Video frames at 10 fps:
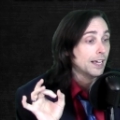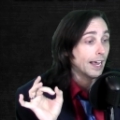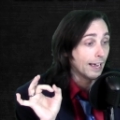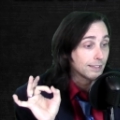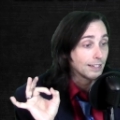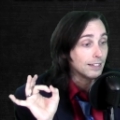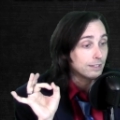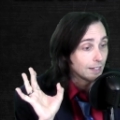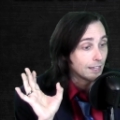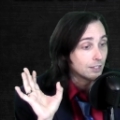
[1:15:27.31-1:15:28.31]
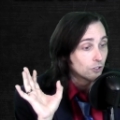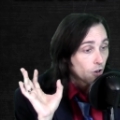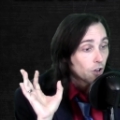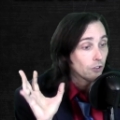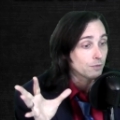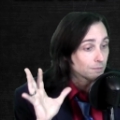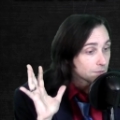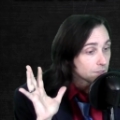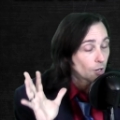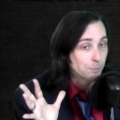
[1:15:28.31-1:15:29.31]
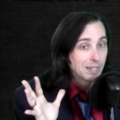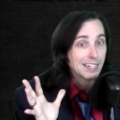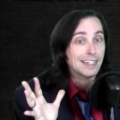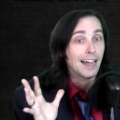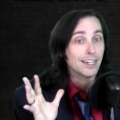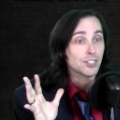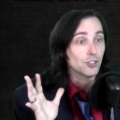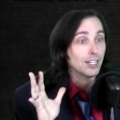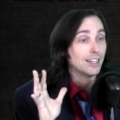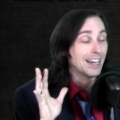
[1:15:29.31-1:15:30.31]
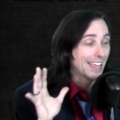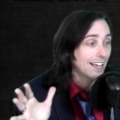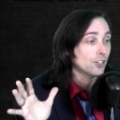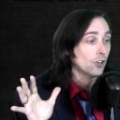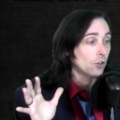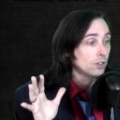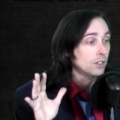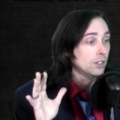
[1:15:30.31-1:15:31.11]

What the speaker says: And they're all, big guys, so they could handle